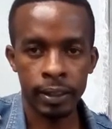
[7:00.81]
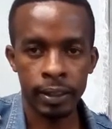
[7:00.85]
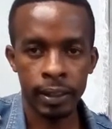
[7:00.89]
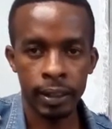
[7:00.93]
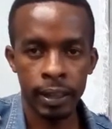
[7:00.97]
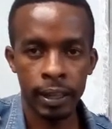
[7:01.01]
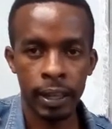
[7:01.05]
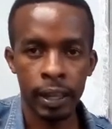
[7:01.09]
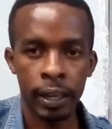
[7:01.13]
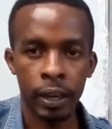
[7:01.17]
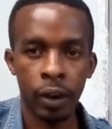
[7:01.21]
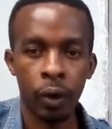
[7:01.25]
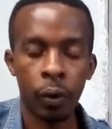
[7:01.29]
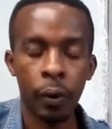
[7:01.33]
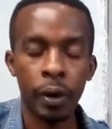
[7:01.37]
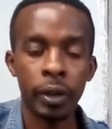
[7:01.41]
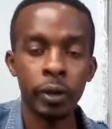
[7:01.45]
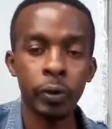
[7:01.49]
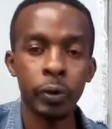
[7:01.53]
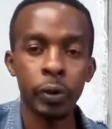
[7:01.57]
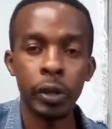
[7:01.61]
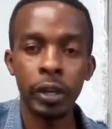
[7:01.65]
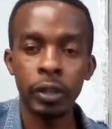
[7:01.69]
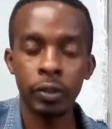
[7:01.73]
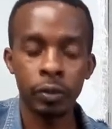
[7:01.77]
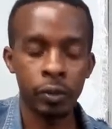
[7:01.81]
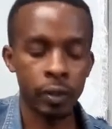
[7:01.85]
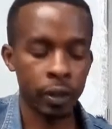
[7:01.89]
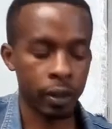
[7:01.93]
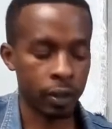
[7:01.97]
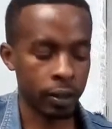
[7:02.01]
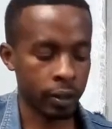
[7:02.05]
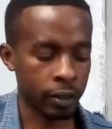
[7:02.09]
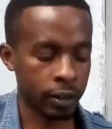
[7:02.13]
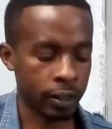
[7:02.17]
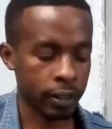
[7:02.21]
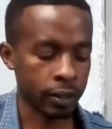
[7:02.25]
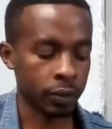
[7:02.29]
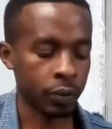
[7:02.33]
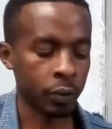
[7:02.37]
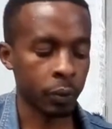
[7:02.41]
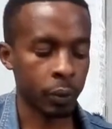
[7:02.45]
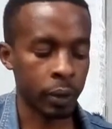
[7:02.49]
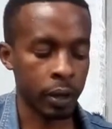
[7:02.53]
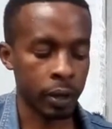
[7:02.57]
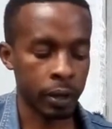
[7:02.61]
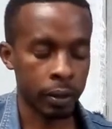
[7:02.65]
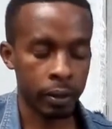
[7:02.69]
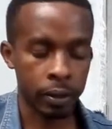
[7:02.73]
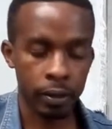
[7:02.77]
Now when you get to the chorus where
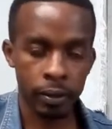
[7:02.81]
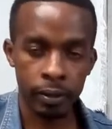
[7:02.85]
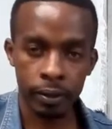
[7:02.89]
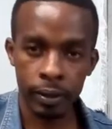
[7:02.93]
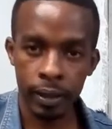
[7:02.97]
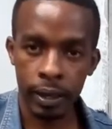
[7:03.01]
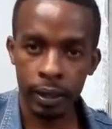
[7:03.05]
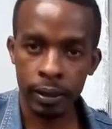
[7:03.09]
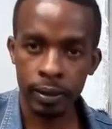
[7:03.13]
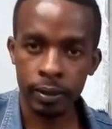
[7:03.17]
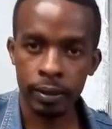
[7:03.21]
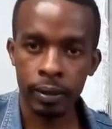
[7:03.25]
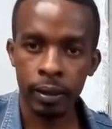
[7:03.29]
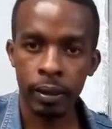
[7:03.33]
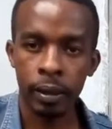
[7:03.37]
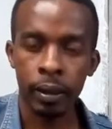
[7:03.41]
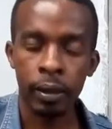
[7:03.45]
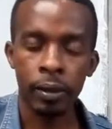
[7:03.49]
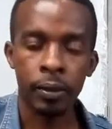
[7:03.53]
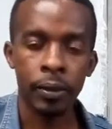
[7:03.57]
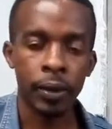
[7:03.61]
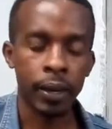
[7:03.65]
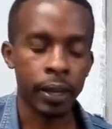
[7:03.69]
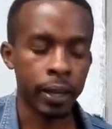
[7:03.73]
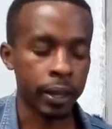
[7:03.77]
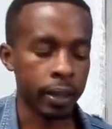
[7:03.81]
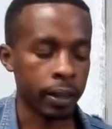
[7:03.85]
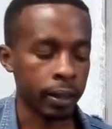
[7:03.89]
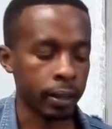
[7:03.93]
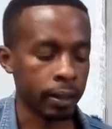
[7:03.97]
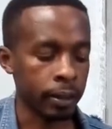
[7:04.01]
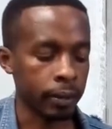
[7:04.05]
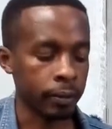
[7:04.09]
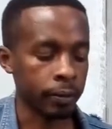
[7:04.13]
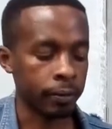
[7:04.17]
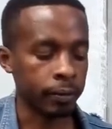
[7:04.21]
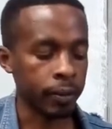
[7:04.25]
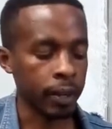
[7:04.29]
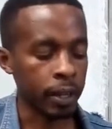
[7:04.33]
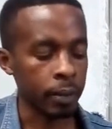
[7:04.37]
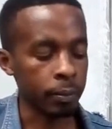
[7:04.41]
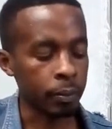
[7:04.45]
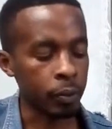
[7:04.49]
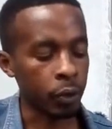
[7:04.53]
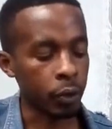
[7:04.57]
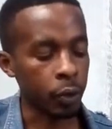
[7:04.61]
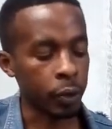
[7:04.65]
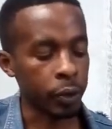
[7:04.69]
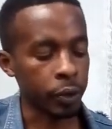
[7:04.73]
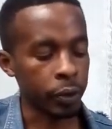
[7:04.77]
there's that reggae vibe
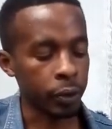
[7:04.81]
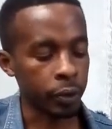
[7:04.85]
going on,